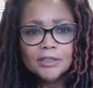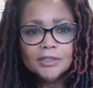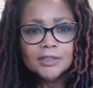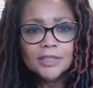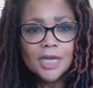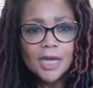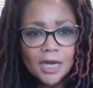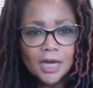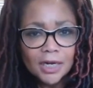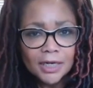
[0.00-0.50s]

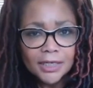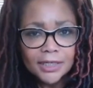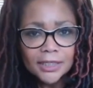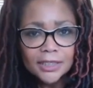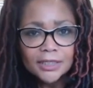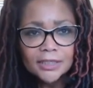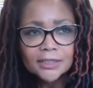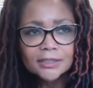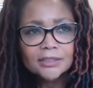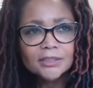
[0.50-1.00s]

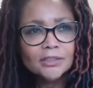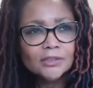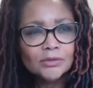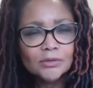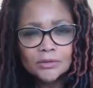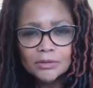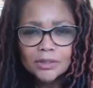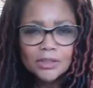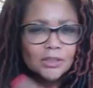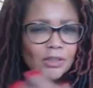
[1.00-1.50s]
tired, and
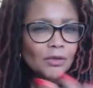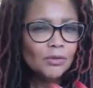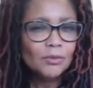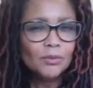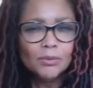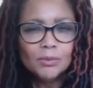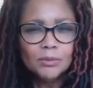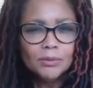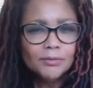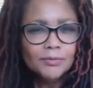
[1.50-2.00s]

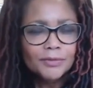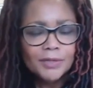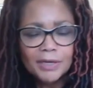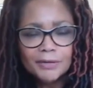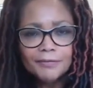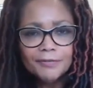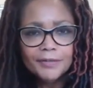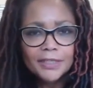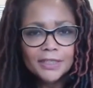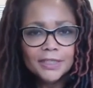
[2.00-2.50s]
all of
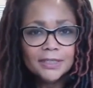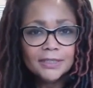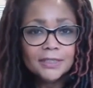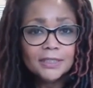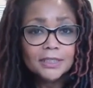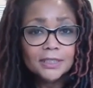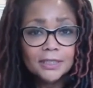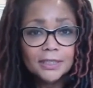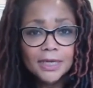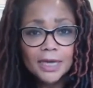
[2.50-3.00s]
that feeling
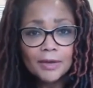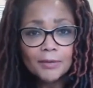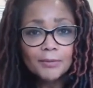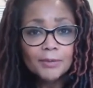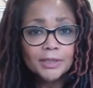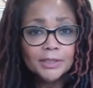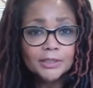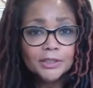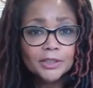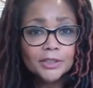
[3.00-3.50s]
that you get
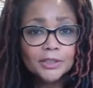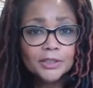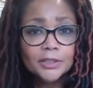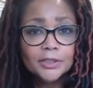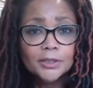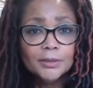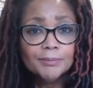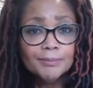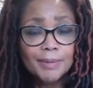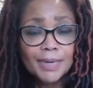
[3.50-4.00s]
when you're
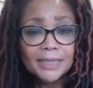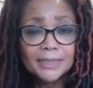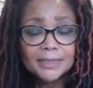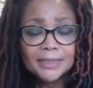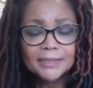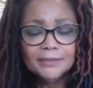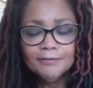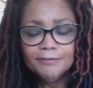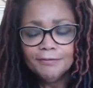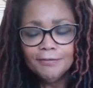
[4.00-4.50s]

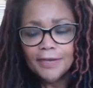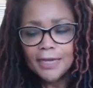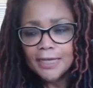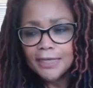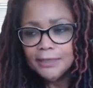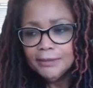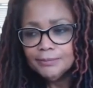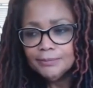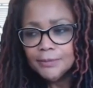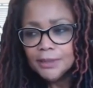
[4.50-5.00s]
badly
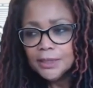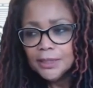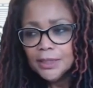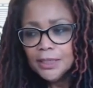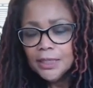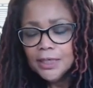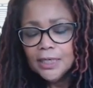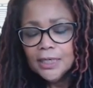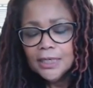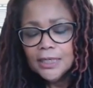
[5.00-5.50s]
inflamed.
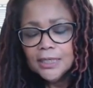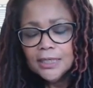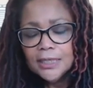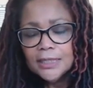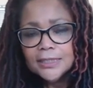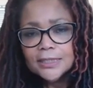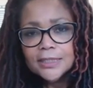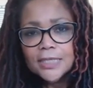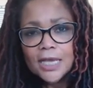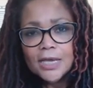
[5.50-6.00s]

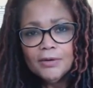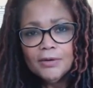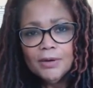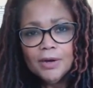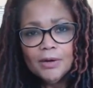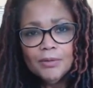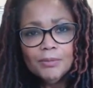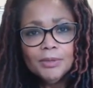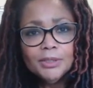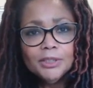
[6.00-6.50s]
So
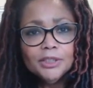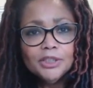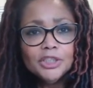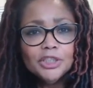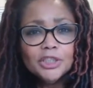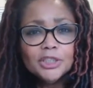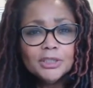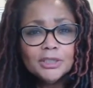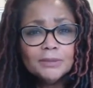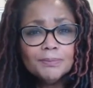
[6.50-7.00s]
I want to
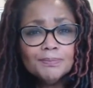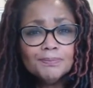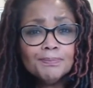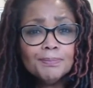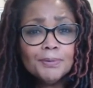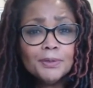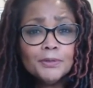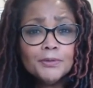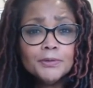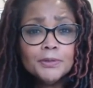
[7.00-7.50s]
just
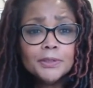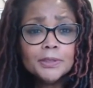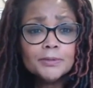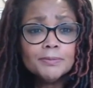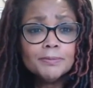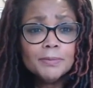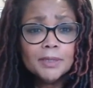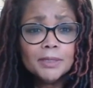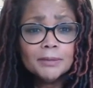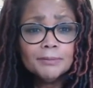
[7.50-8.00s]
boost
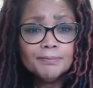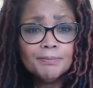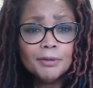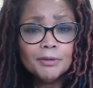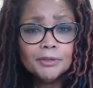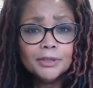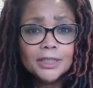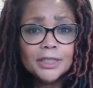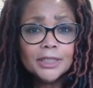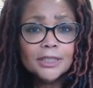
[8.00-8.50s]
my
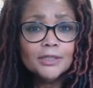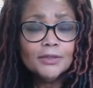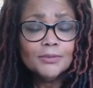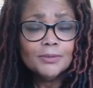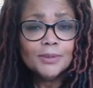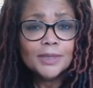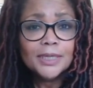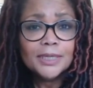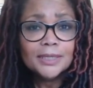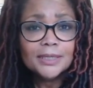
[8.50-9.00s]
body
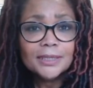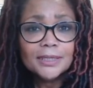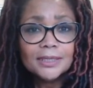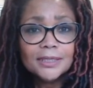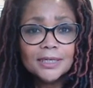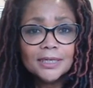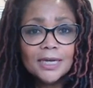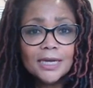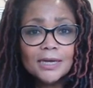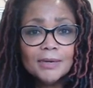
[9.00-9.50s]
with
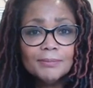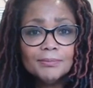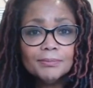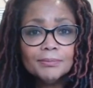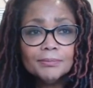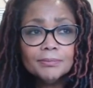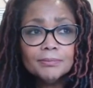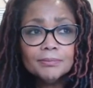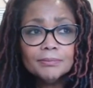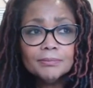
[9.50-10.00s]

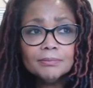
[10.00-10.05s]
some